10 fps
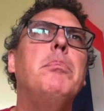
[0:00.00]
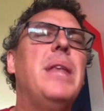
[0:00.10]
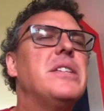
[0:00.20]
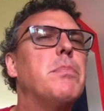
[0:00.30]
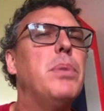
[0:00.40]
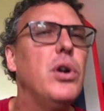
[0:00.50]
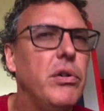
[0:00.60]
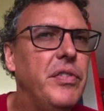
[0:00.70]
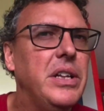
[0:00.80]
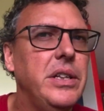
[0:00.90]
That's
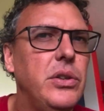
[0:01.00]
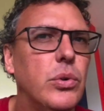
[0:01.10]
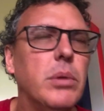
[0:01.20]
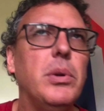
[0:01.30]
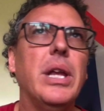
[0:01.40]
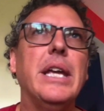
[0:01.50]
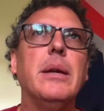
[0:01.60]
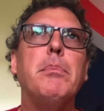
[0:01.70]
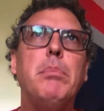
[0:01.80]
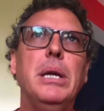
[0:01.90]
perfectly normal, and
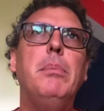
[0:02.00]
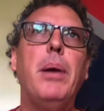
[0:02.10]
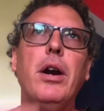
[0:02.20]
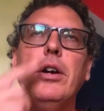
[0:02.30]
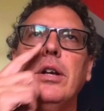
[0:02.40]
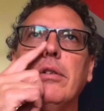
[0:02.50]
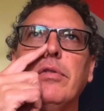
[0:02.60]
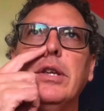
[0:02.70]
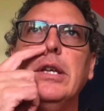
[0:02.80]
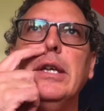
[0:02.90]
a big part
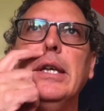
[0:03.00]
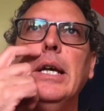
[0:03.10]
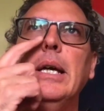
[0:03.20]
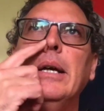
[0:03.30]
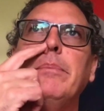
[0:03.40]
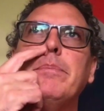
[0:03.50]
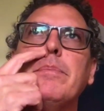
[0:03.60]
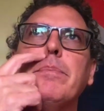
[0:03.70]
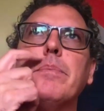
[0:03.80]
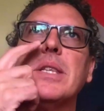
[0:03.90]
of the
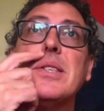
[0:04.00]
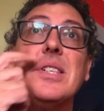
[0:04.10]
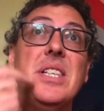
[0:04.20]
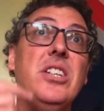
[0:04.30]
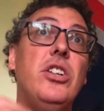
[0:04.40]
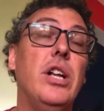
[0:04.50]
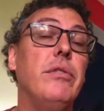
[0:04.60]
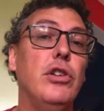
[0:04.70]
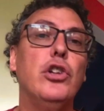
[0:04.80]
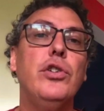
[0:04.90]
skill
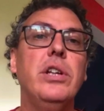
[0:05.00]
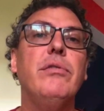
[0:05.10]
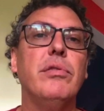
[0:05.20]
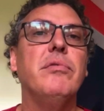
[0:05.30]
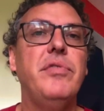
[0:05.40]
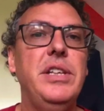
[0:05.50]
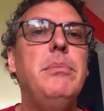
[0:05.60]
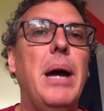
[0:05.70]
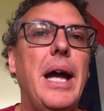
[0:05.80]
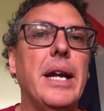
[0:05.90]
of learning from
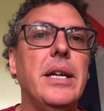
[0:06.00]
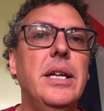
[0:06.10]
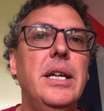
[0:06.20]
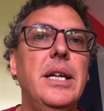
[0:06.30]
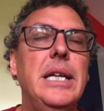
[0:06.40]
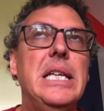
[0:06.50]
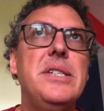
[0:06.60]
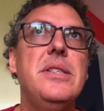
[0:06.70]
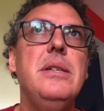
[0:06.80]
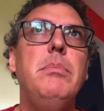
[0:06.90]
feedback
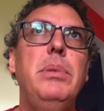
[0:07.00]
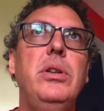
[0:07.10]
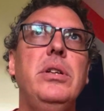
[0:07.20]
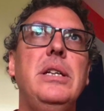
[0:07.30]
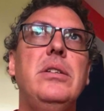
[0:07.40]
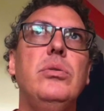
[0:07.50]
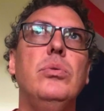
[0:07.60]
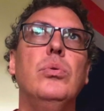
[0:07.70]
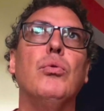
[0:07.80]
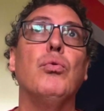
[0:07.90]
is the ability
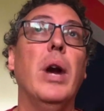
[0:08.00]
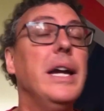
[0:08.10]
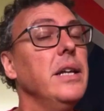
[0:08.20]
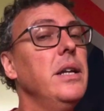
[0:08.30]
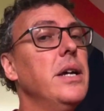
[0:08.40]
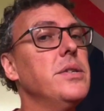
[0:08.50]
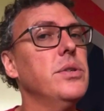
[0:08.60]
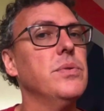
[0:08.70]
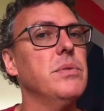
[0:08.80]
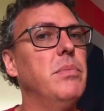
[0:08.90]
to recognize
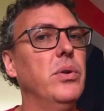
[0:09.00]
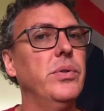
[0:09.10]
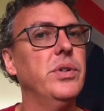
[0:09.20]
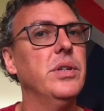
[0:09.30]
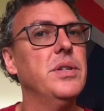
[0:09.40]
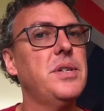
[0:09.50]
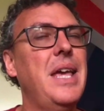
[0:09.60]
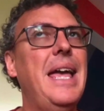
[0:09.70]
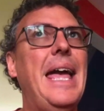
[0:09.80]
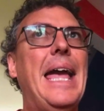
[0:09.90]
those emotions
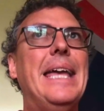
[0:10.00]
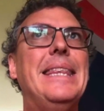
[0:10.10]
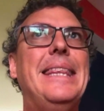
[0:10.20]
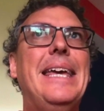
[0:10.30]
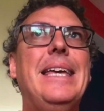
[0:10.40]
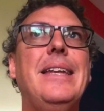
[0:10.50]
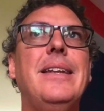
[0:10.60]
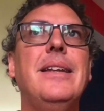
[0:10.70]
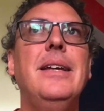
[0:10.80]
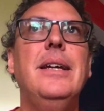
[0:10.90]
and then